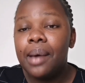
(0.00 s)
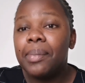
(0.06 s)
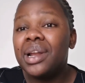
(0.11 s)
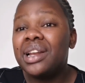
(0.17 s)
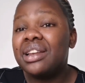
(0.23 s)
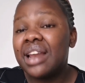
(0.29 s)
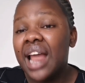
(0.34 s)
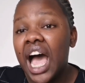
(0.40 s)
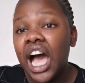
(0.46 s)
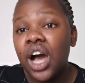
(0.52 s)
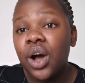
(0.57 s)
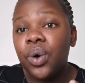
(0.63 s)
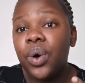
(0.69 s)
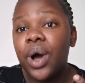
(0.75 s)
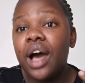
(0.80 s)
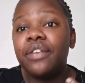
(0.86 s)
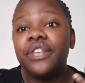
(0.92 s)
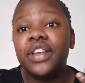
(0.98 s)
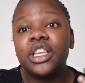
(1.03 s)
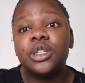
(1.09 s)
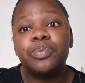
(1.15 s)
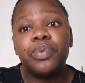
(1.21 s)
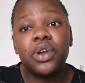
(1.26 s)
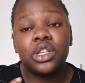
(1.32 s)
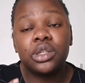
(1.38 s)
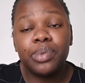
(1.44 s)
But now I've
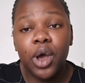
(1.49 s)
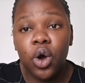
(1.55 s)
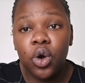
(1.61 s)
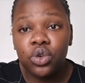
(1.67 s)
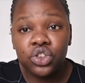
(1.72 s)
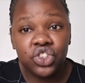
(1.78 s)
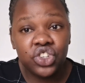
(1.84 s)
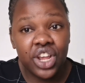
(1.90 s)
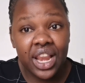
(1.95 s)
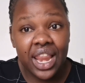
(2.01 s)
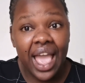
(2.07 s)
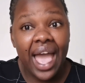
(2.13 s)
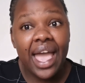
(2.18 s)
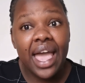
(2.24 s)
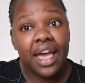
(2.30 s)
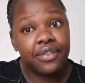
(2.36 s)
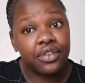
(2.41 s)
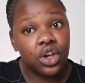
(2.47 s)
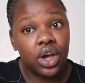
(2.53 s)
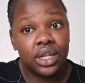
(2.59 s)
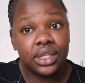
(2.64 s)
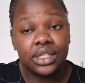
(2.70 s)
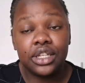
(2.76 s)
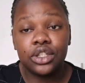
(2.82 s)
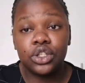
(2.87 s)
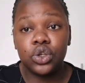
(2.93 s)
experienced my own journey. I have
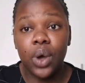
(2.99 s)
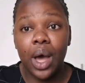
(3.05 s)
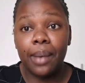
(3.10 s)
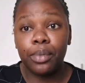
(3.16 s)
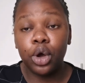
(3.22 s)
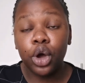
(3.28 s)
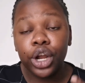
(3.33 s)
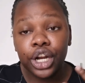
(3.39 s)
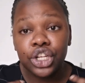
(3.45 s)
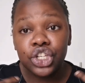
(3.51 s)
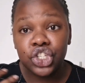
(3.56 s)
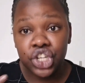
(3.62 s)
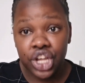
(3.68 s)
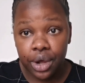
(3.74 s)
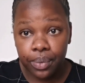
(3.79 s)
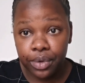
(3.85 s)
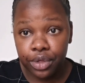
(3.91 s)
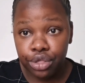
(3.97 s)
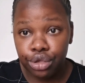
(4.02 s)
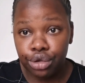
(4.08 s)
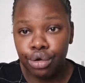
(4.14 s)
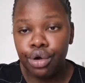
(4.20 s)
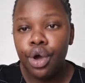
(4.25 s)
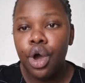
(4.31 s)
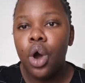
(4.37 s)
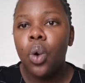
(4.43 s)
content. So I'm going to share with
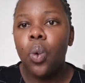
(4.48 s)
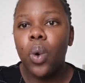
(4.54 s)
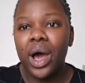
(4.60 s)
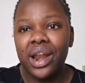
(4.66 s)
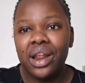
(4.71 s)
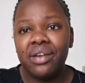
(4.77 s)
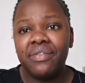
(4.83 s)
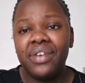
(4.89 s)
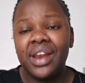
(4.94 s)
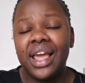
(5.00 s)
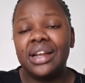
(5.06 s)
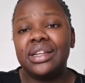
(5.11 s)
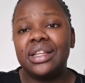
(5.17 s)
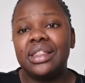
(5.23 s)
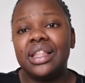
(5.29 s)
you what I've learned.